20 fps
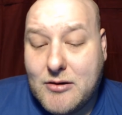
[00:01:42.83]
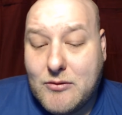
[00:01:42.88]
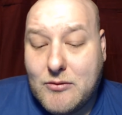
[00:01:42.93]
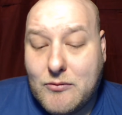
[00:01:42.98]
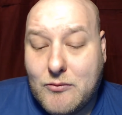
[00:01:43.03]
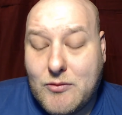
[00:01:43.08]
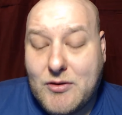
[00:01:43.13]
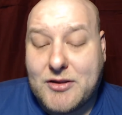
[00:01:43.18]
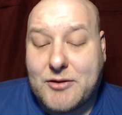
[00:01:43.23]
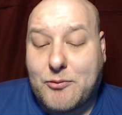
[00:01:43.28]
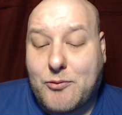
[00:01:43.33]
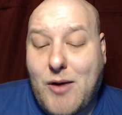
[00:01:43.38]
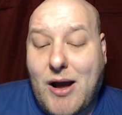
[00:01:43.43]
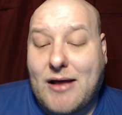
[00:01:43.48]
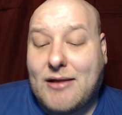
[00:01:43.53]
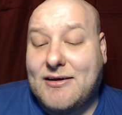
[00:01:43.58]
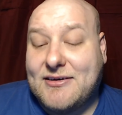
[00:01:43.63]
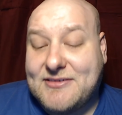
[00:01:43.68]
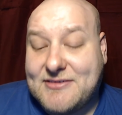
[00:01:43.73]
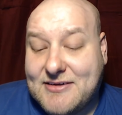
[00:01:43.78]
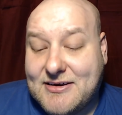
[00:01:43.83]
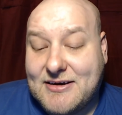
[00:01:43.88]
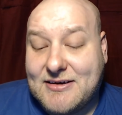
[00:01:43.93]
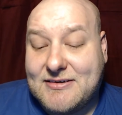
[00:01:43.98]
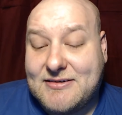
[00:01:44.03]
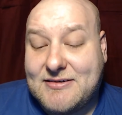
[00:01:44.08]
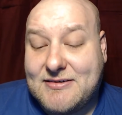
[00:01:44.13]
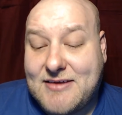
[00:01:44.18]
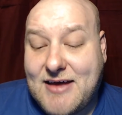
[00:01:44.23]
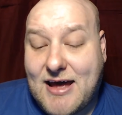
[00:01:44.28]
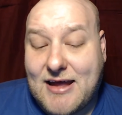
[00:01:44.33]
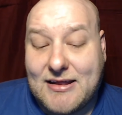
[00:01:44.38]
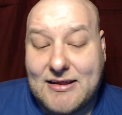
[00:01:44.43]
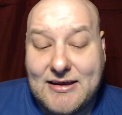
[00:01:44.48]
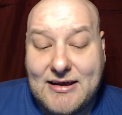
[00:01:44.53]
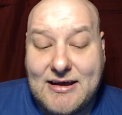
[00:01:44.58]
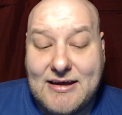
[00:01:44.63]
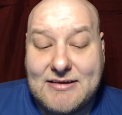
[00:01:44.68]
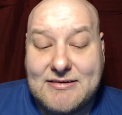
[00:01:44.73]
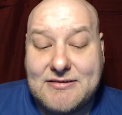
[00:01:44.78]
with recklessness that
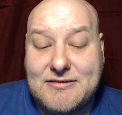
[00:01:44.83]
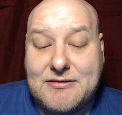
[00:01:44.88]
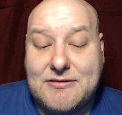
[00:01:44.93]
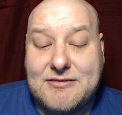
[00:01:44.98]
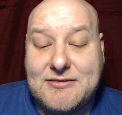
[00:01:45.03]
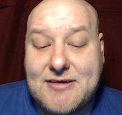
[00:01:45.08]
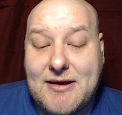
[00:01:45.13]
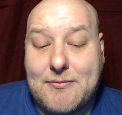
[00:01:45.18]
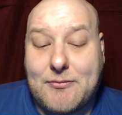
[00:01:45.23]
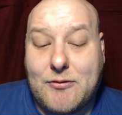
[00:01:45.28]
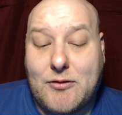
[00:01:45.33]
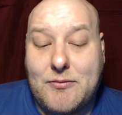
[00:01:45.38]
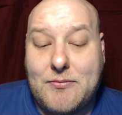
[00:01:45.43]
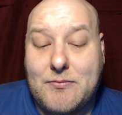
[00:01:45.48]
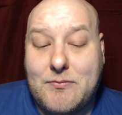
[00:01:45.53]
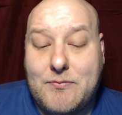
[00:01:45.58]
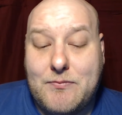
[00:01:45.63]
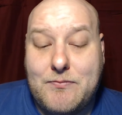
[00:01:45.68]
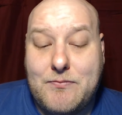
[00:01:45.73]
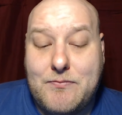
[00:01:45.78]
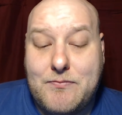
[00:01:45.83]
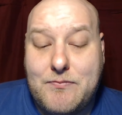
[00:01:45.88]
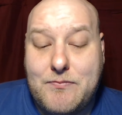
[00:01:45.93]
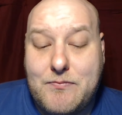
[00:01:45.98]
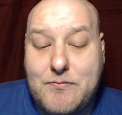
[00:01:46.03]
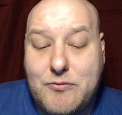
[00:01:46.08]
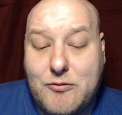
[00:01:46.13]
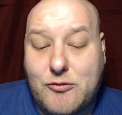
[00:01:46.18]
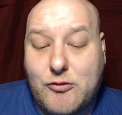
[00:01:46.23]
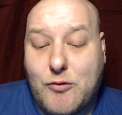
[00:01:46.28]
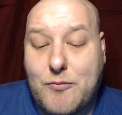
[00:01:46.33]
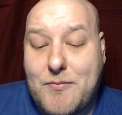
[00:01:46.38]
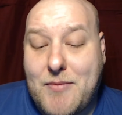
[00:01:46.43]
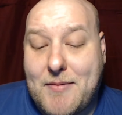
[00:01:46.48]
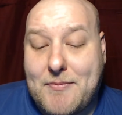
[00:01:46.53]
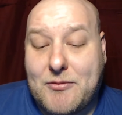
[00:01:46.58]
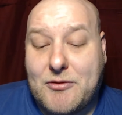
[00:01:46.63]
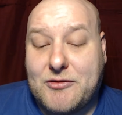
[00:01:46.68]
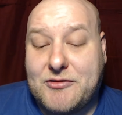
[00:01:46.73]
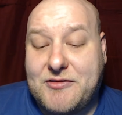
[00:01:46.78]
leads to several group
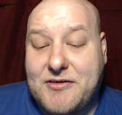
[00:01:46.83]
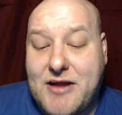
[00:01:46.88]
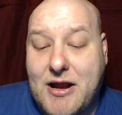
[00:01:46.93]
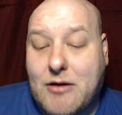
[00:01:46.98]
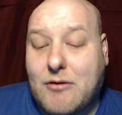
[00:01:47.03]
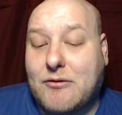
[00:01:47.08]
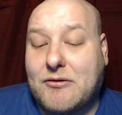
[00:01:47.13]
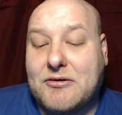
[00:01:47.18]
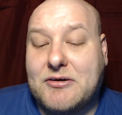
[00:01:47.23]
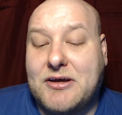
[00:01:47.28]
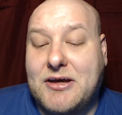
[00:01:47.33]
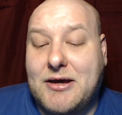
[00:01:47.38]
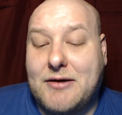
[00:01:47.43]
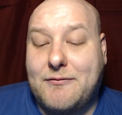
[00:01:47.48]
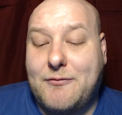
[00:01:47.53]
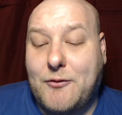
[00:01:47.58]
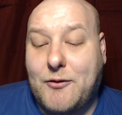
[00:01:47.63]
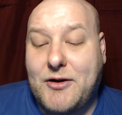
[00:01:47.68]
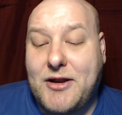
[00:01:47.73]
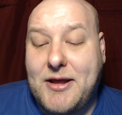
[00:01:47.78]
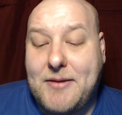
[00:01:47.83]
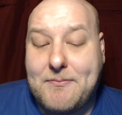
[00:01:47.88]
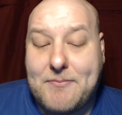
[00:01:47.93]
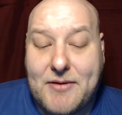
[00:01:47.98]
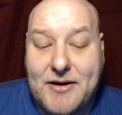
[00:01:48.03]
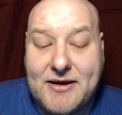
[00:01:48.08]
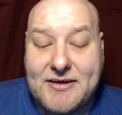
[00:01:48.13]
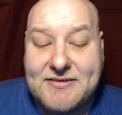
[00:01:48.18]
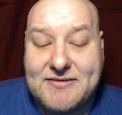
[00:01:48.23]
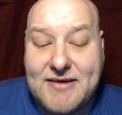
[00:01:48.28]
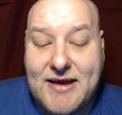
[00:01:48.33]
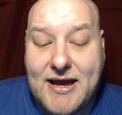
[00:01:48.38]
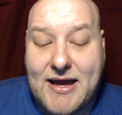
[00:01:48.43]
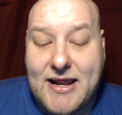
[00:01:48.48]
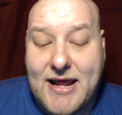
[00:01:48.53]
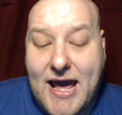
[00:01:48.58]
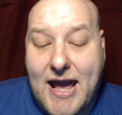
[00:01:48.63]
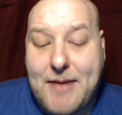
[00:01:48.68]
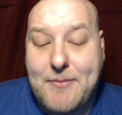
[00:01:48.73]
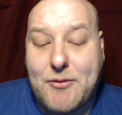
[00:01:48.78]
members narrowly avoiding bites,
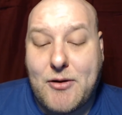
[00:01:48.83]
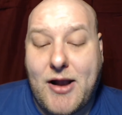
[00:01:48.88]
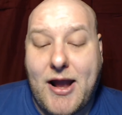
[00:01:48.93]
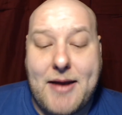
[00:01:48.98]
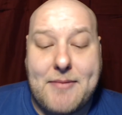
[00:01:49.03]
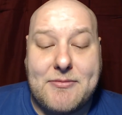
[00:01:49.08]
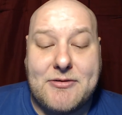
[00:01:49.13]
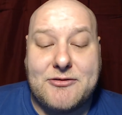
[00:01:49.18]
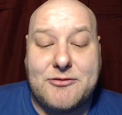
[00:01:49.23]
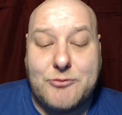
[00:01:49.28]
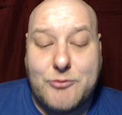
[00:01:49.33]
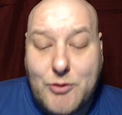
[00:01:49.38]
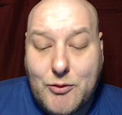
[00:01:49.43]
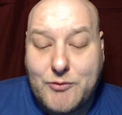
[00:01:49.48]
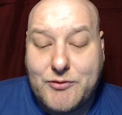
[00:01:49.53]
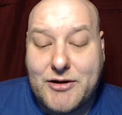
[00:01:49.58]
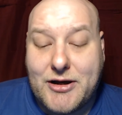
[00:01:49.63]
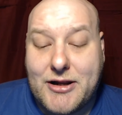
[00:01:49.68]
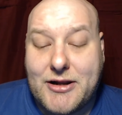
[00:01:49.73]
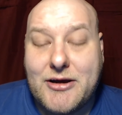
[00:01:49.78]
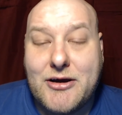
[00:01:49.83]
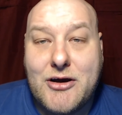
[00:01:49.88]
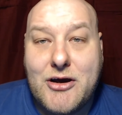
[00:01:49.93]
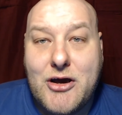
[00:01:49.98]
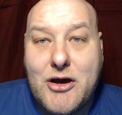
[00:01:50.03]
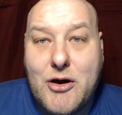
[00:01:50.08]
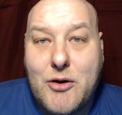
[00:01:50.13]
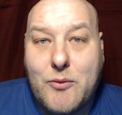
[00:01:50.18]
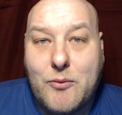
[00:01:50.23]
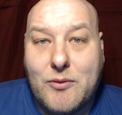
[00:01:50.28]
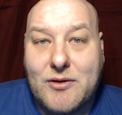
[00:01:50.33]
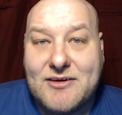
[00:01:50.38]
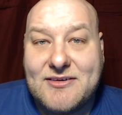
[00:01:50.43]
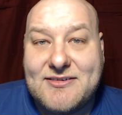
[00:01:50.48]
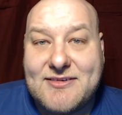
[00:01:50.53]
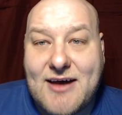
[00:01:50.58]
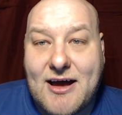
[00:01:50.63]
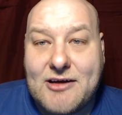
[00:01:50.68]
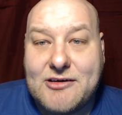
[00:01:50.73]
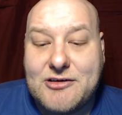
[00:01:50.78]
and Abraham is wounded when
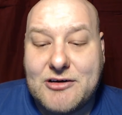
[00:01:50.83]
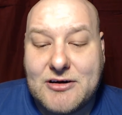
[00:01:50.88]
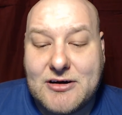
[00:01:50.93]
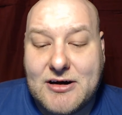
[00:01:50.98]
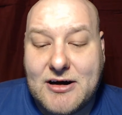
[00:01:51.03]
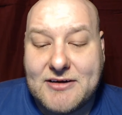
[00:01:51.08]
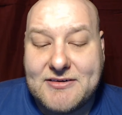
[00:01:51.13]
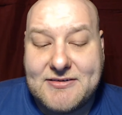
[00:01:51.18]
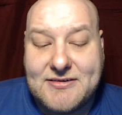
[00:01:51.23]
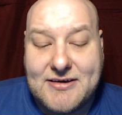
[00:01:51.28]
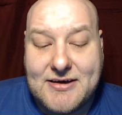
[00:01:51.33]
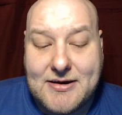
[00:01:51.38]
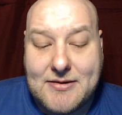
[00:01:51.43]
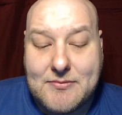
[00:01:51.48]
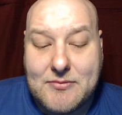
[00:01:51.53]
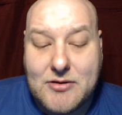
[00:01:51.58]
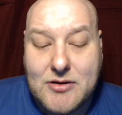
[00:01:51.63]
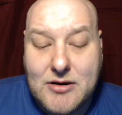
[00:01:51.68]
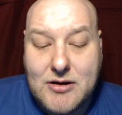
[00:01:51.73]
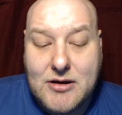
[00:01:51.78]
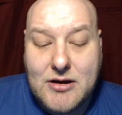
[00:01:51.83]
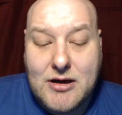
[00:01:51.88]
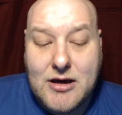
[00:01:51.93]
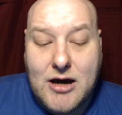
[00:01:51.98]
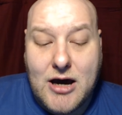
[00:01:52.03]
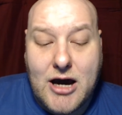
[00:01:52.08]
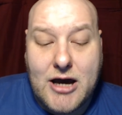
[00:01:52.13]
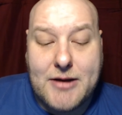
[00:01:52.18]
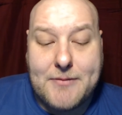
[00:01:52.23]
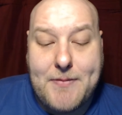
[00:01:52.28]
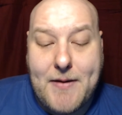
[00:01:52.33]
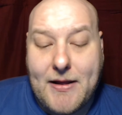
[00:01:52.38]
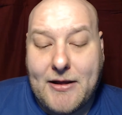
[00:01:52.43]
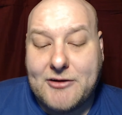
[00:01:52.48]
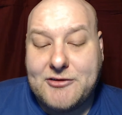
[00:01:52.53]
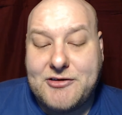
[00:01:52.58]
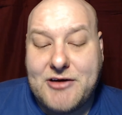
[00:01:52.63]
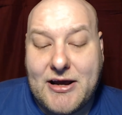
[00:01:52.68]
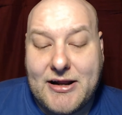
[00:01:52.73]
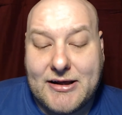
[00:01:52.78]
Sasha cuts him
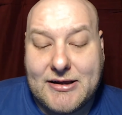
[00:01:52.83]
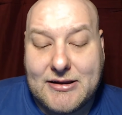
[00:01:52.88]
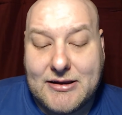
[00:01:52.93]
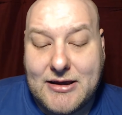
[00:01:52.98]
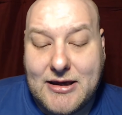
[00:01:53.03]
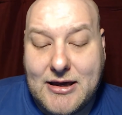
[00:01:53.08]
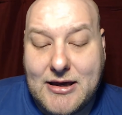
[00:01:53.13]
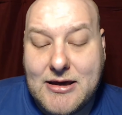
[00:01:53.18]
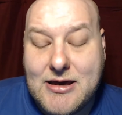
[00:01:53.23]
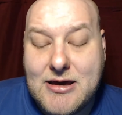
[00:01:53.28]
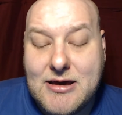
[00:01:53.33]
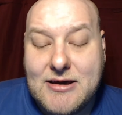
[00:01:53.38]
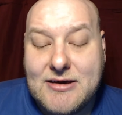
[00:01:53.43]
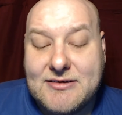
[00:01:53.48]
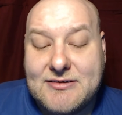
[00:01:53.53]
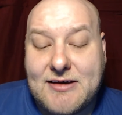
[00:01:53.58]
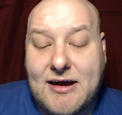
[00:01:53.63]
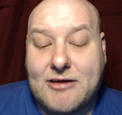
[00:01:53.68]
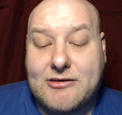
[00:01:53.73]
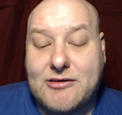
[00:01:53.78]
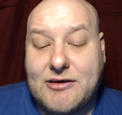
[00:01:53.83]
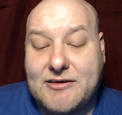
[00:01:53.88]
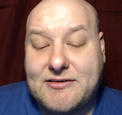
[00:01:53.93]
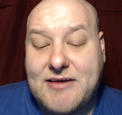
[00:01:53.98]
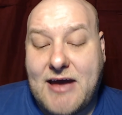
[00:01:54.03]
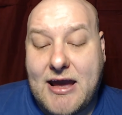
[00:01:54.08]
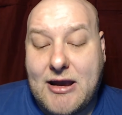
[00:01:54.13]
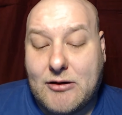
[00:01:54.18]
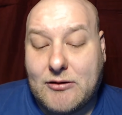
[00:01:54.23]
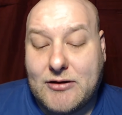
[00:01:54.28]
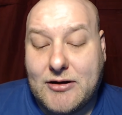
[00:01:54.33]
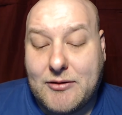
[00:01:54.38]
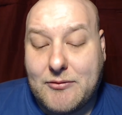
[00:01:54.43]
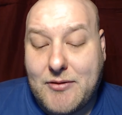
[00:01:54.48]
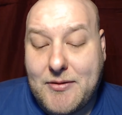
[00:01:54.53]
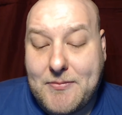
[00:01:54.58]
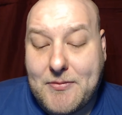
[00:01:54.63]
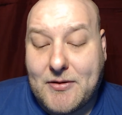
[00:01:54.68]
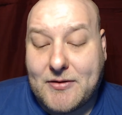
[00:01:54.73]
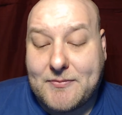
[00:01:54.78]
unapologetically. Sasha is angrily
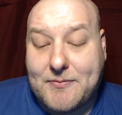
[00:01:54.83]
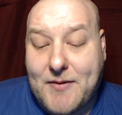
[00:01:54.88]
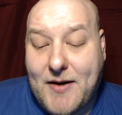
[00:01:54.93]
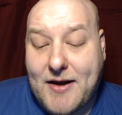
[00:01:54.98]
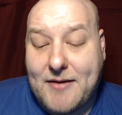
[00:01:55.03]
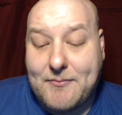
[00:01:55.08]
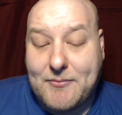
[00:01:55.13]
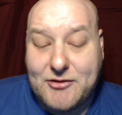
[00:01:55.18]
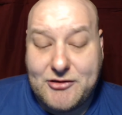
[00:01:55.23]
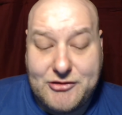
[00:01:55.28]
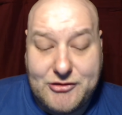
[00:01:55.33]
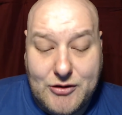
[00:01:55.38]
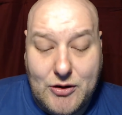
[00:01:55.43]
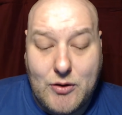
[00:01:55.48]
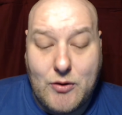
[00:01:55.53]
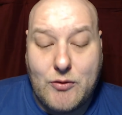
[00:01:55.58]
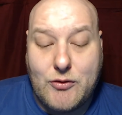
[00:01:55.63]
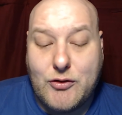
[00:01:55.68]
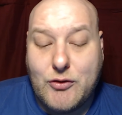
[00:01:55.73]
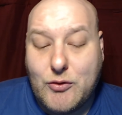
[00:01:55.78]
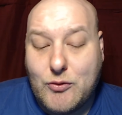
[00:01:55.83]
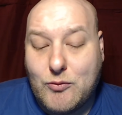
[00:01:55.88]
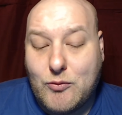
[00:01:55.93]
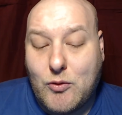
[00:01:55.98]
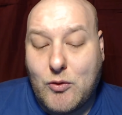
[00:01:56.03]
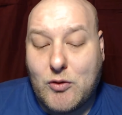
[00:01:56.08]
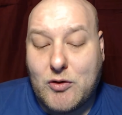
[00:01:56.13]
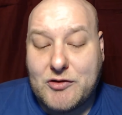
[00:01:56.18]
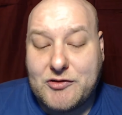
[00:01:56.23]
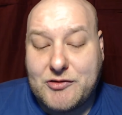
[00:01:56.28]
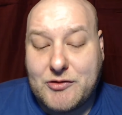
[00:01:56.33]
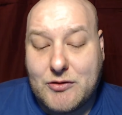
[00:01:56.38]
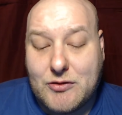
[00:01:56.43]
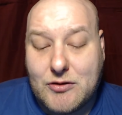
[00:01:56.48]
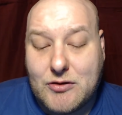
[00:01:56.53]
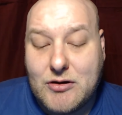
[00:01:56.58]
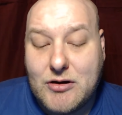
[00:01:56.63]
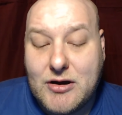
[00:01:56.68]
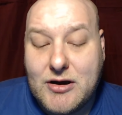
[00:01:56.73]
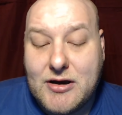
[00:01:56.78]
rebuffed by Michonne, who warns her